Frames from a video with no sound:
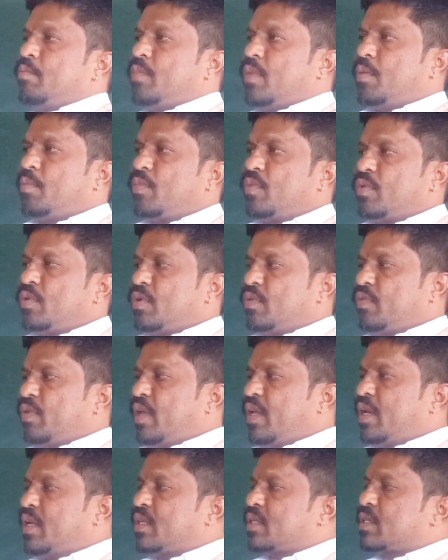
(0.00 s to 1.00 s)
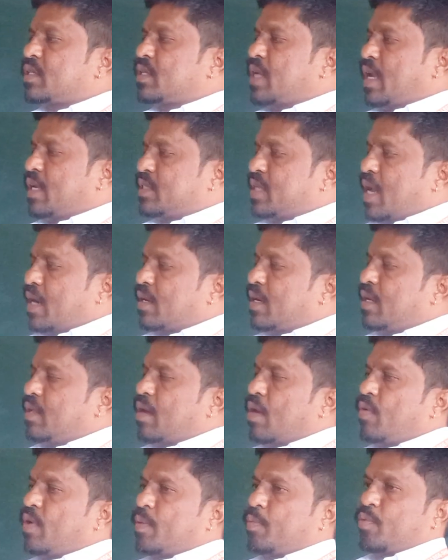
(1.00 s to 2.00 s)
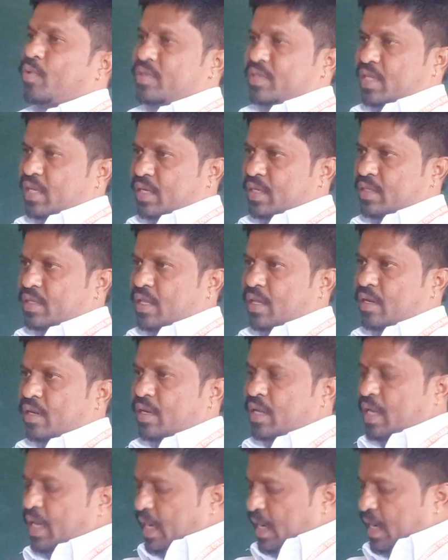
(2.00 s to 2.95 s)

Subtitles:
memory, where is exactly our processor is there.